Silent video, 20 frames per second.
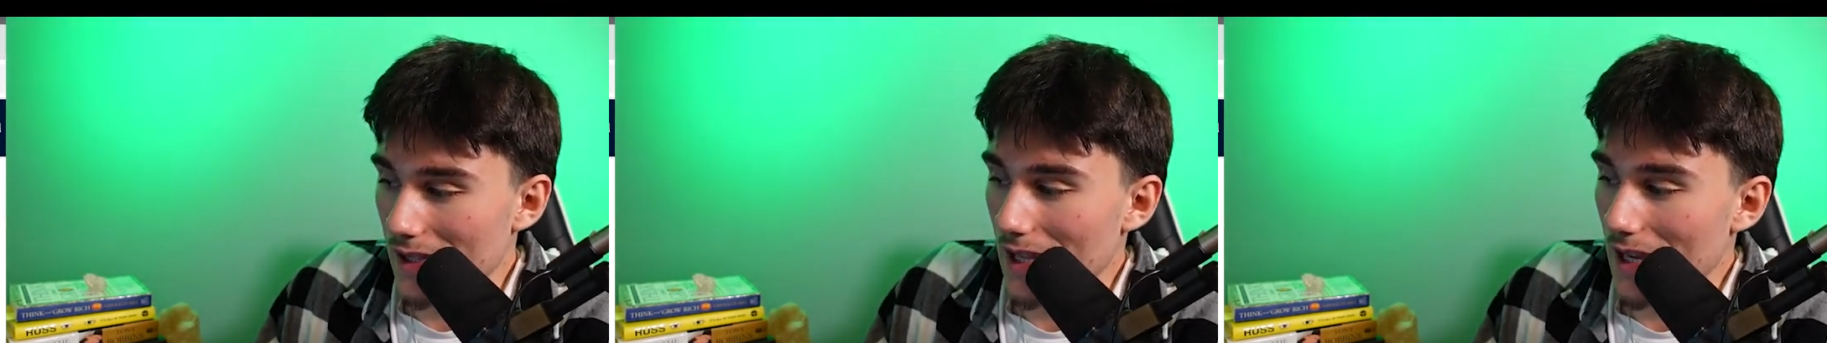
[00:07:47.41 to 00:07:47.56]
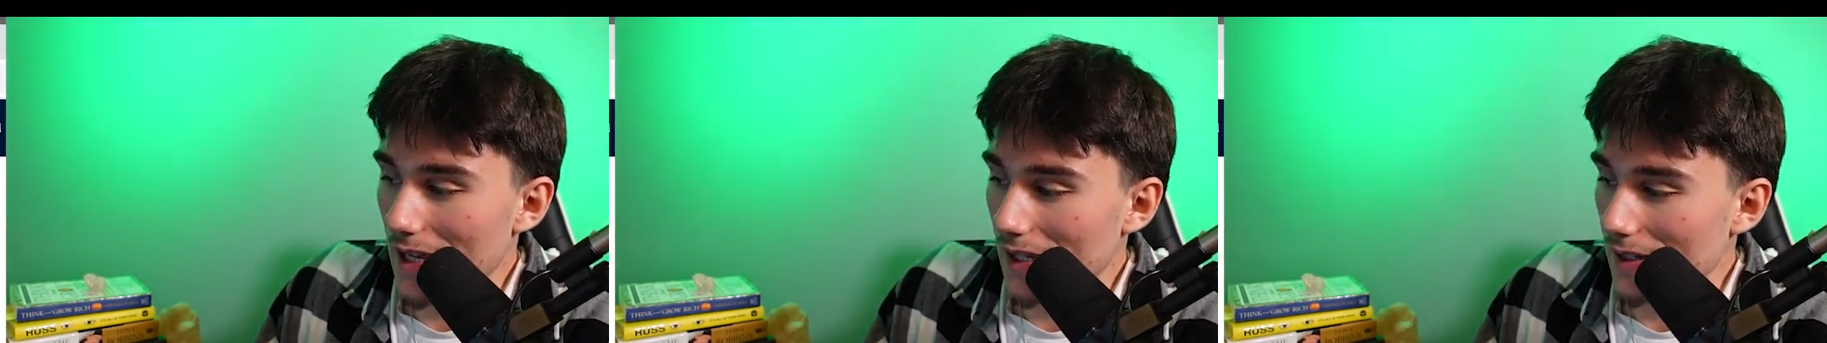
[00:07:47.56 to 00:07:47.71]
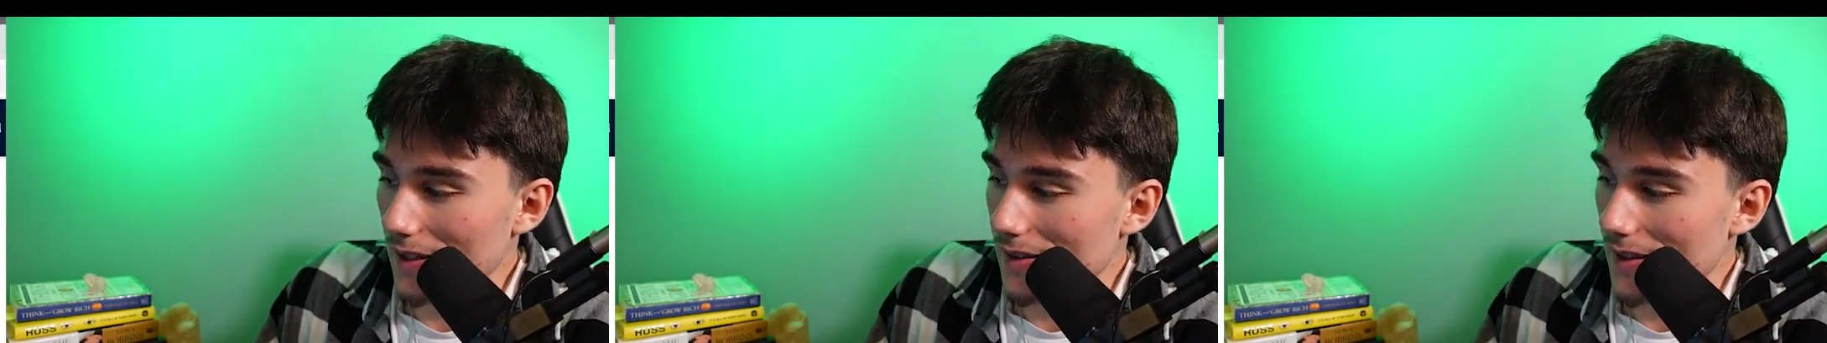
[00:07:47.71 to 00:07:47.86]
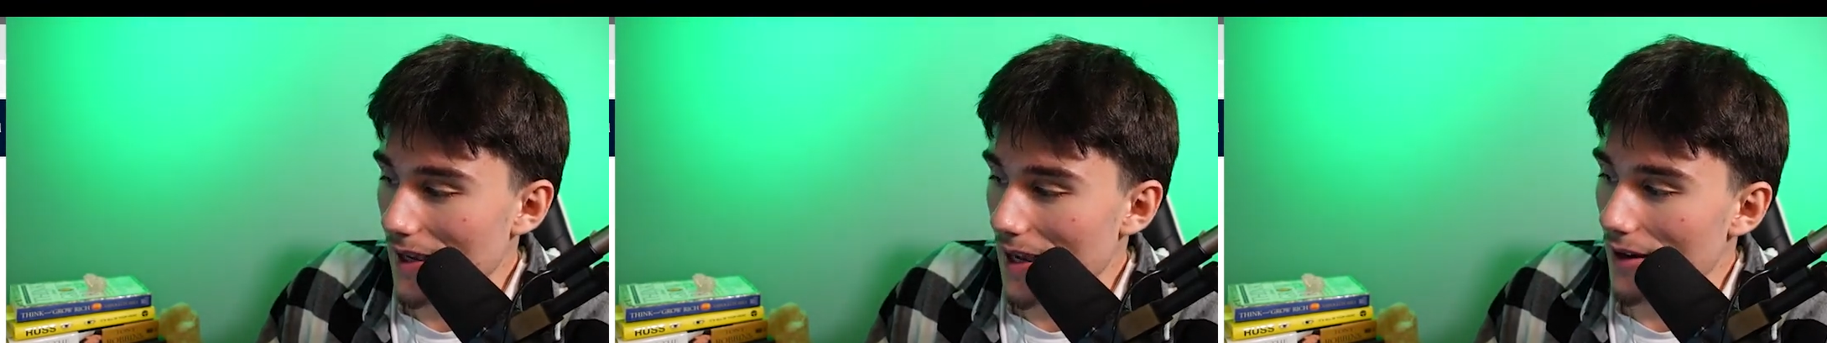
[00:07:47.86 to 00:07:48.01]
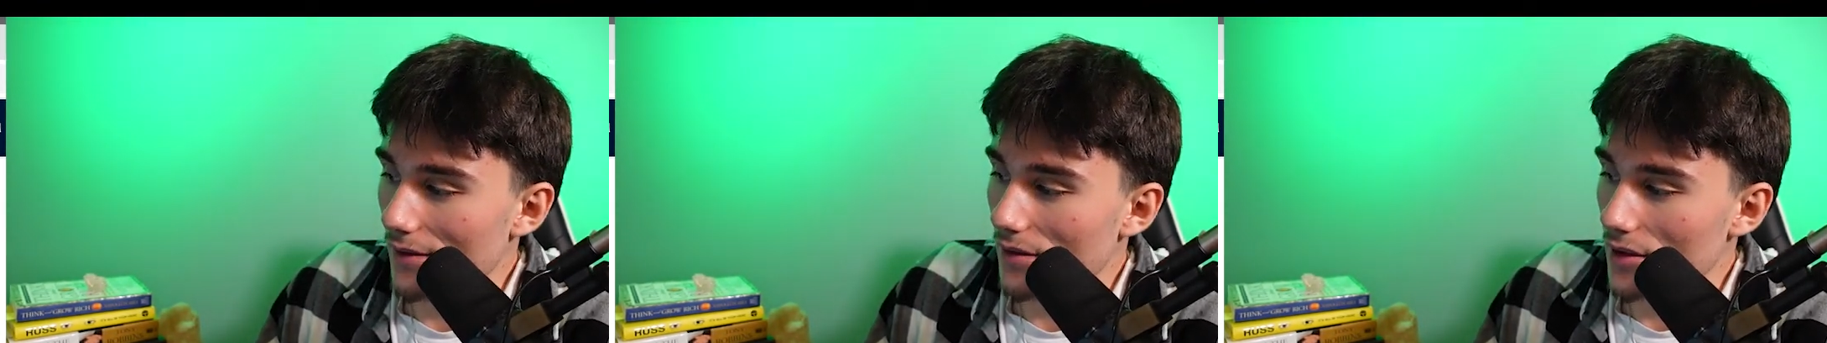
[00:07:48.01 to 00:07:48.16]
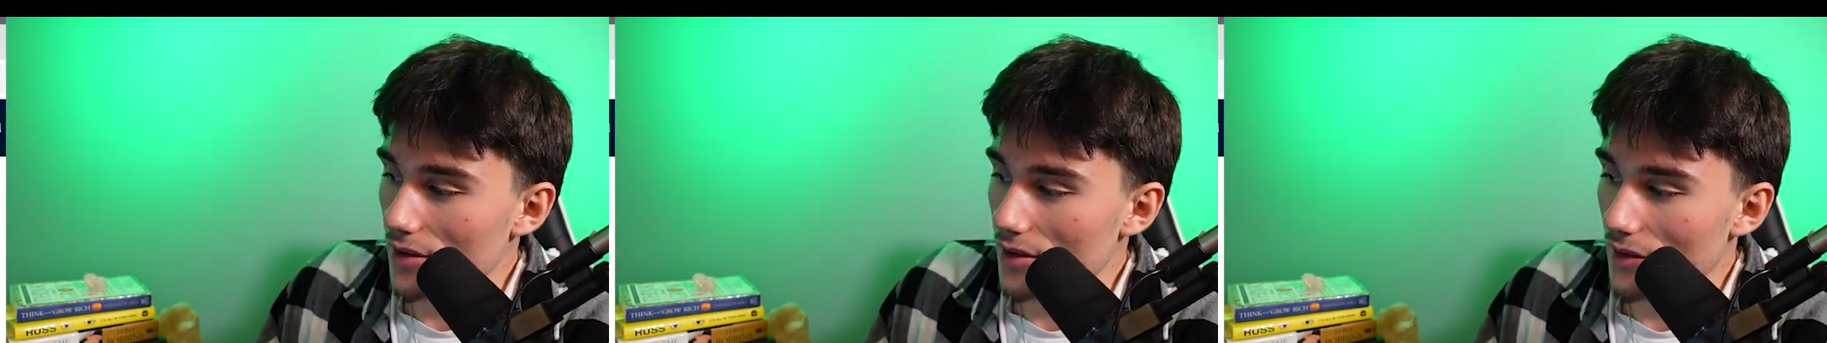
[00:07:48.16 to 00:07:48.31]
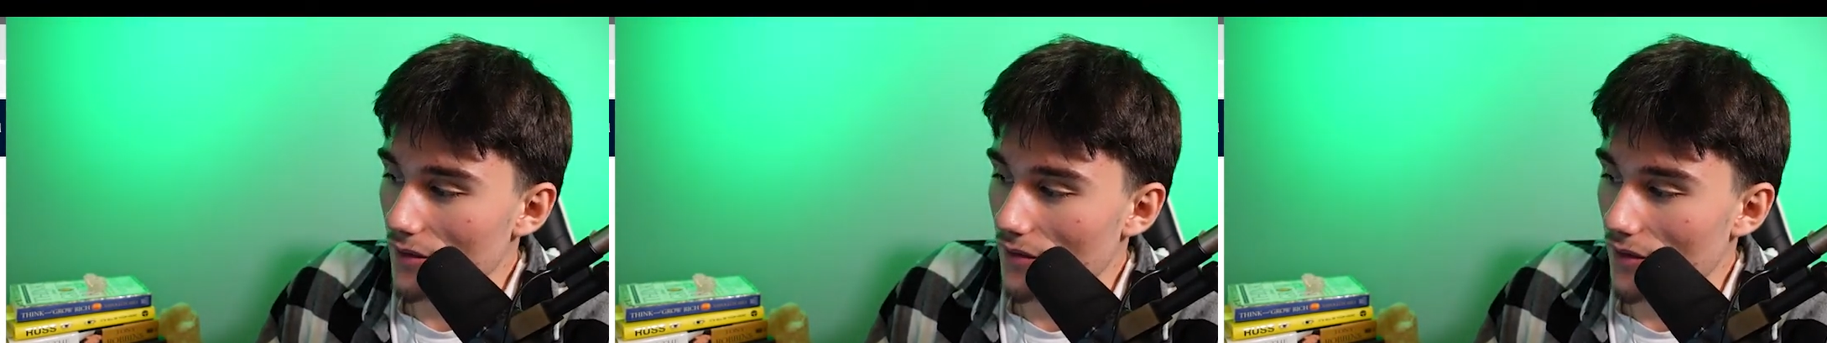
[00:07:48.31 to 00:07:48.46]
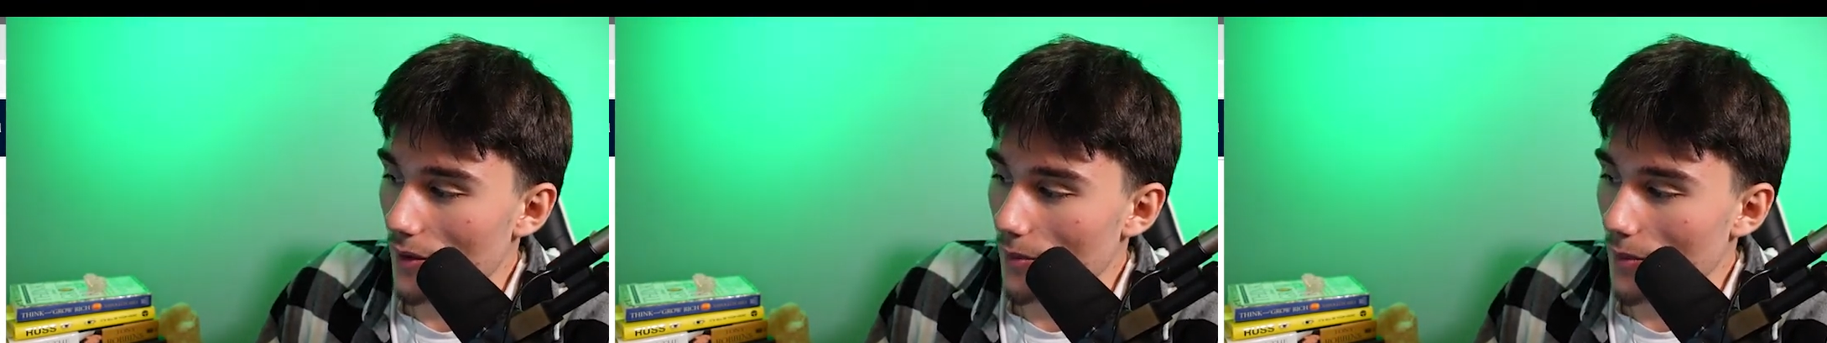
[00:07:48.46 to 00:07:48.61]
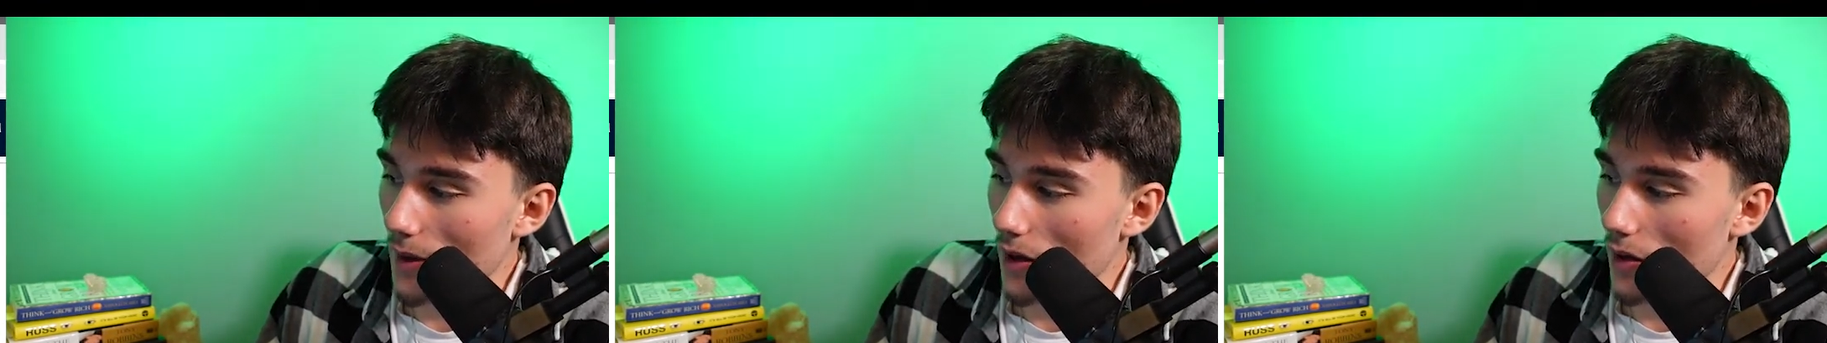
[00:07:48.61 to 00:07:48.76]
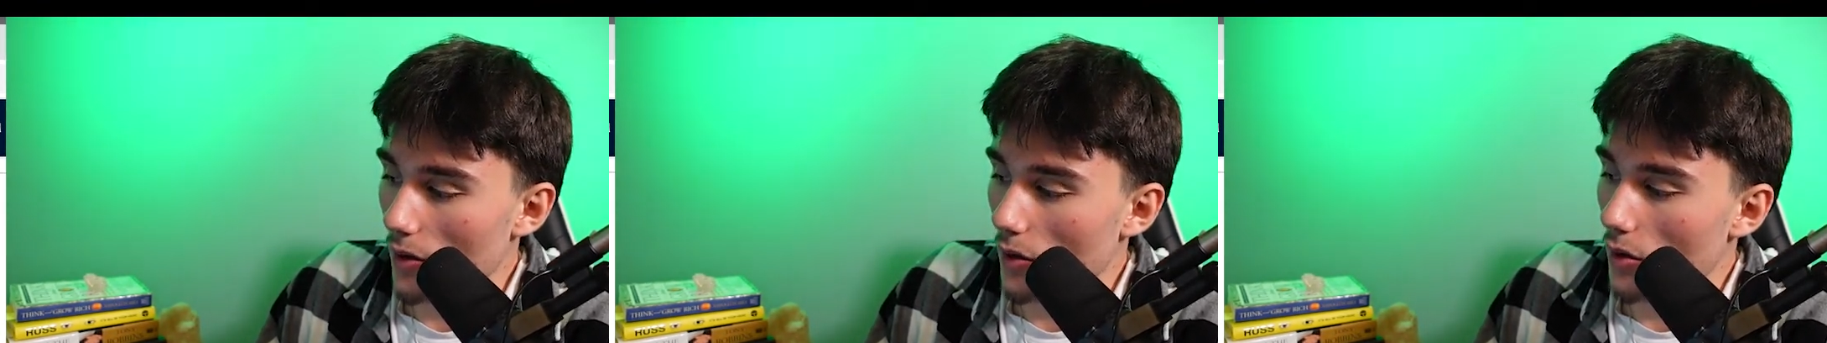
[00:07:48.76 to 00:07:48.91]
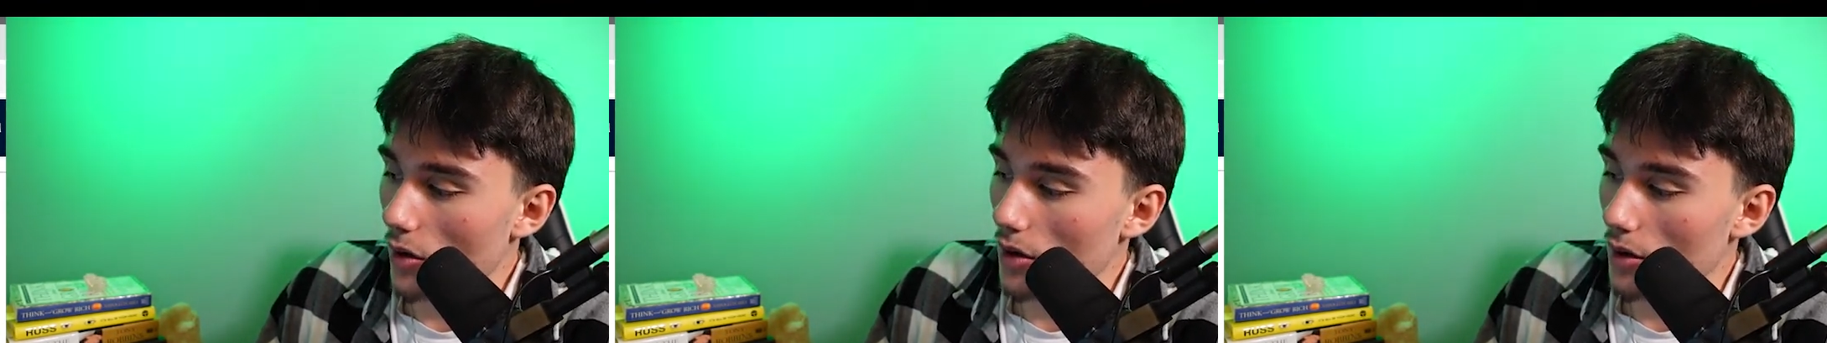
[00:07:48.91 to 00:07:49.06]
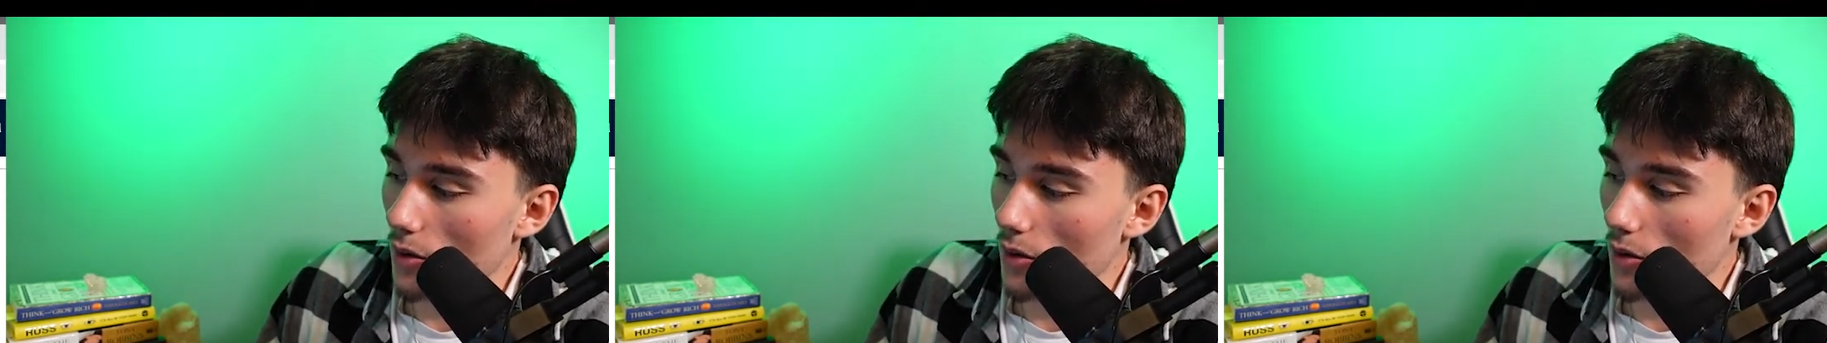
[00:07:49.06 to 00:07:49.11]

likes, average of about